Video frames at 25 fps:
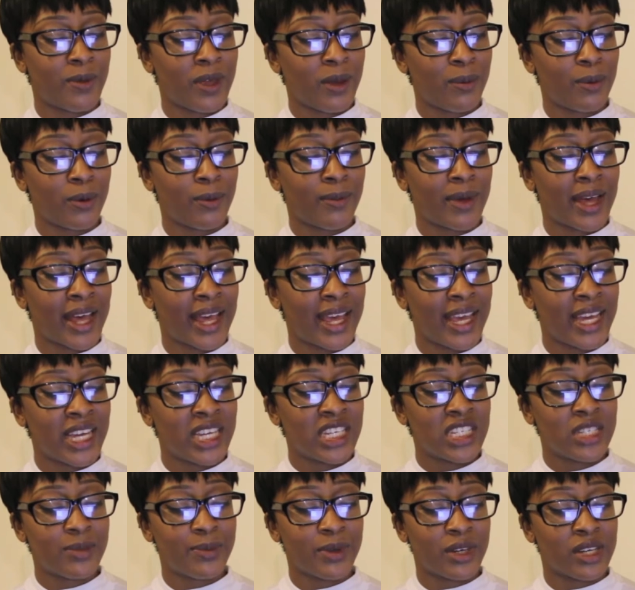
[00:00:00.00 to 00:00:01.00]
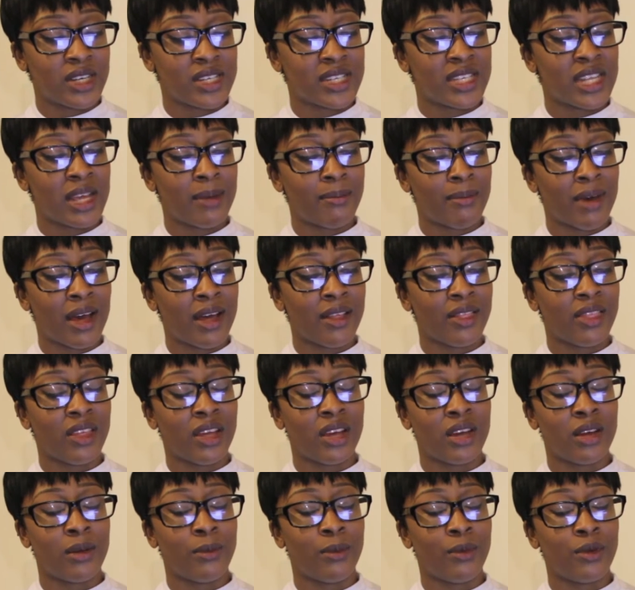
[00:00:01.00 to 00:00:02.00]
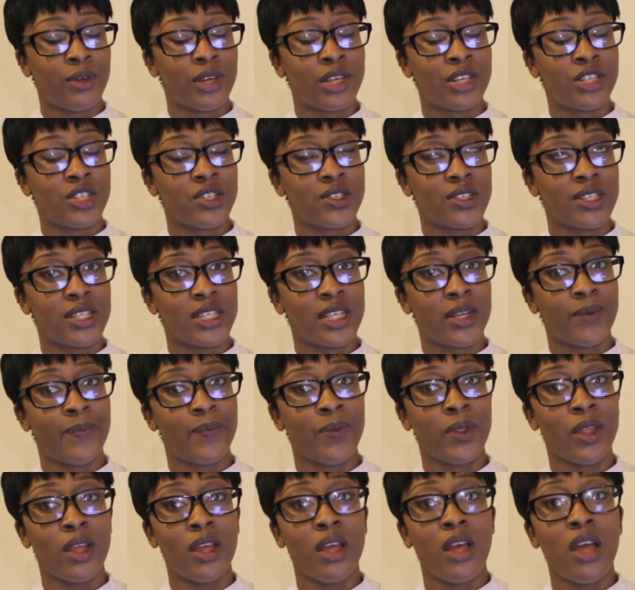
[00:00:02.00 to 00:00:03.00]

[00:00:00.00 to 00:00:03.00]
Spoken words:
people my age because they might think I'm not interested.